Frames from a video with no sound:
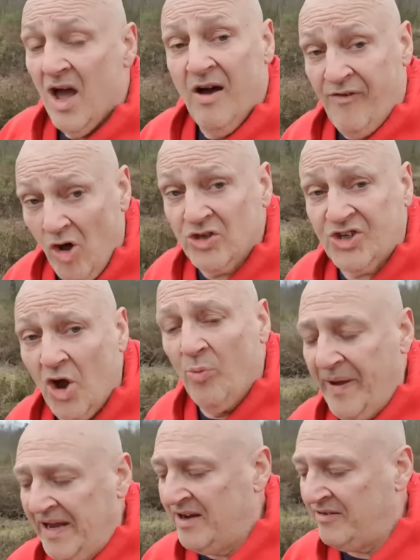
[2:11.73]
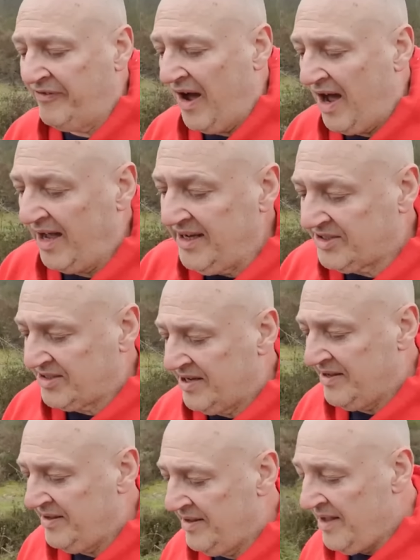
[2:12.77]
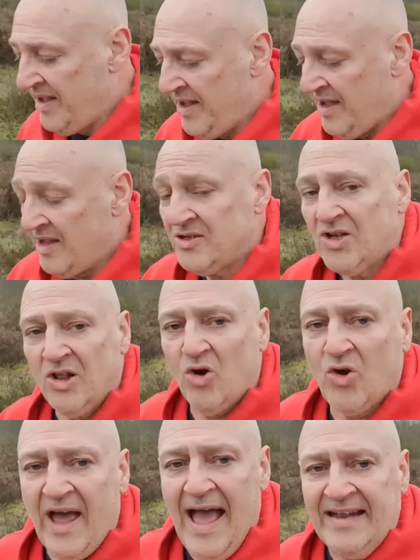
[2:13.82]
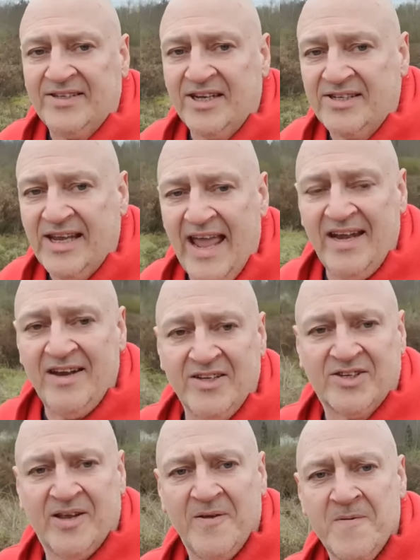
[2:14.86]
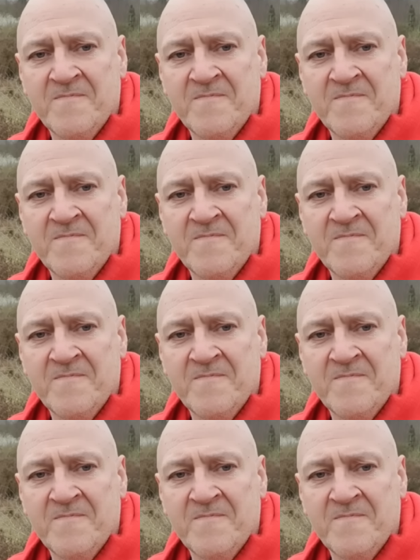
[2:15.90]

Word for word: have also been advised to look at entertainers.